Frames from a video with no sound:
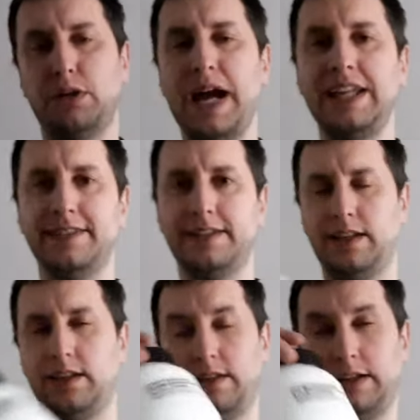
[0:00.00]
the paint in
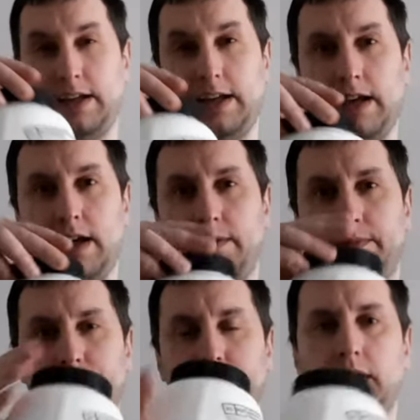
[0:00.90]
and here,
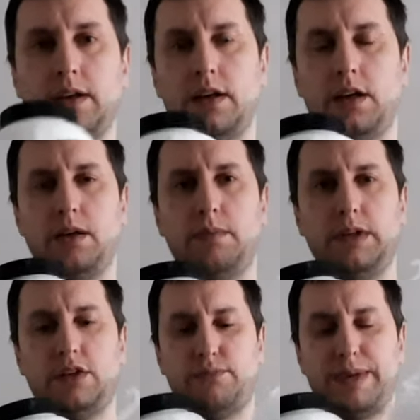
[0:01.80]
um,
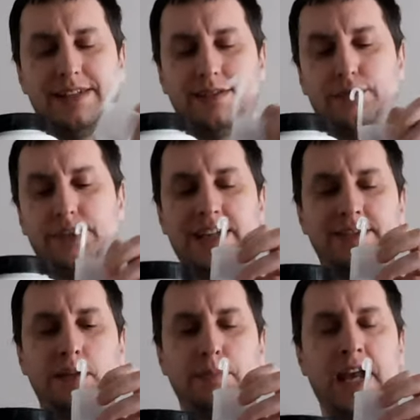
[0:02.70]
it's basically for
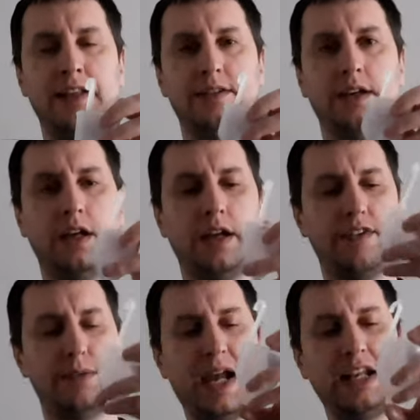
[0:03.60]
testing the paint. If
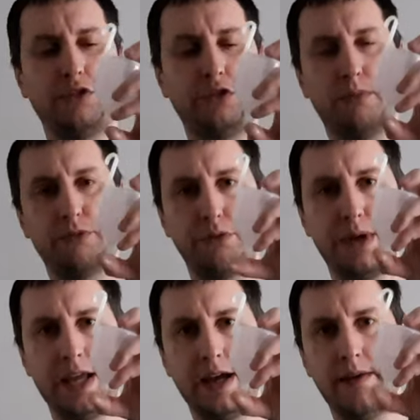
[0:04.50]
the paint doesn't come through
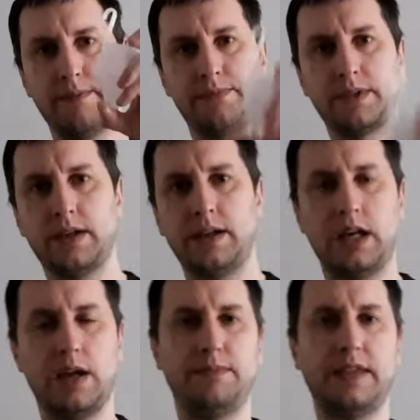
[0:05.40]
here,
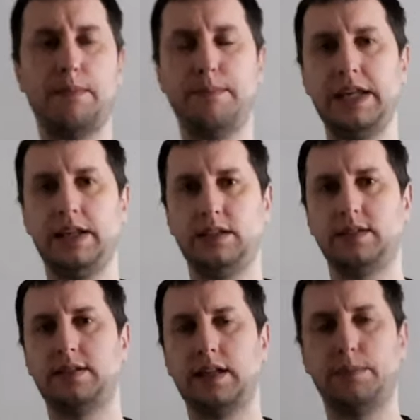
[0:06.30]
um, that
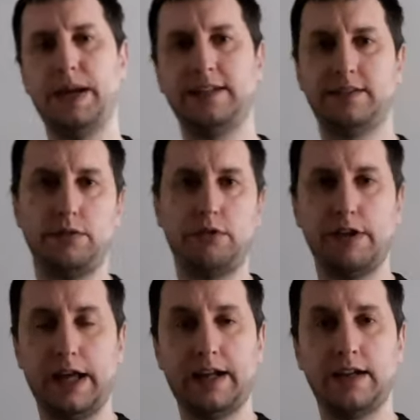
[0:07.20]
means that the paint's too
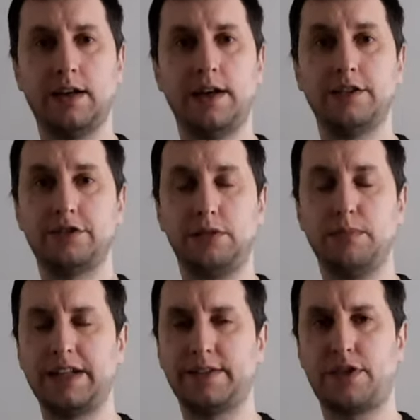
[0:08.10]
thick, so you
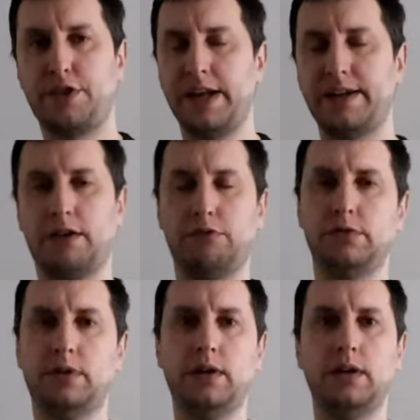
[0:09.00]
might have to thin it down
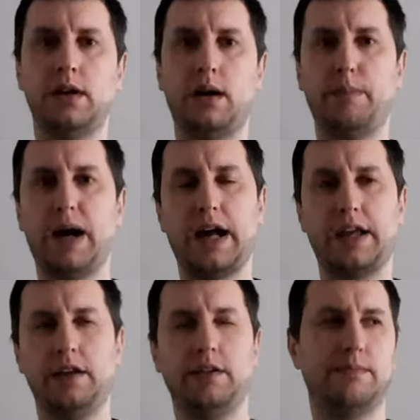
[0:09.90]
by,
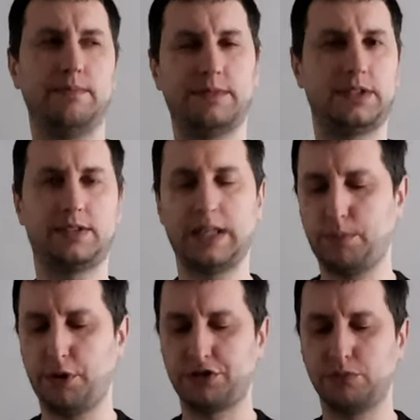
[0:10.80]
um, say,
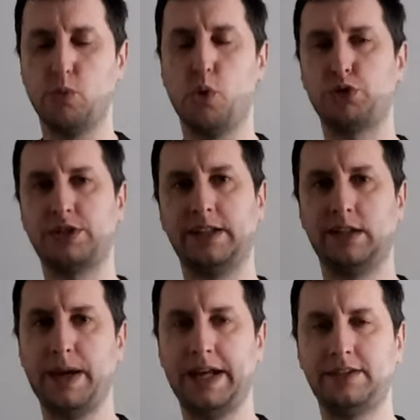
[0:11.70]
putting some water in the
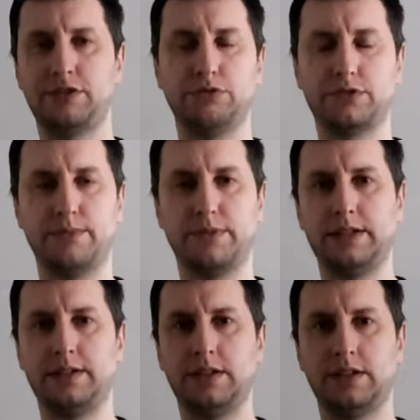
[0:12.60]
paint or something.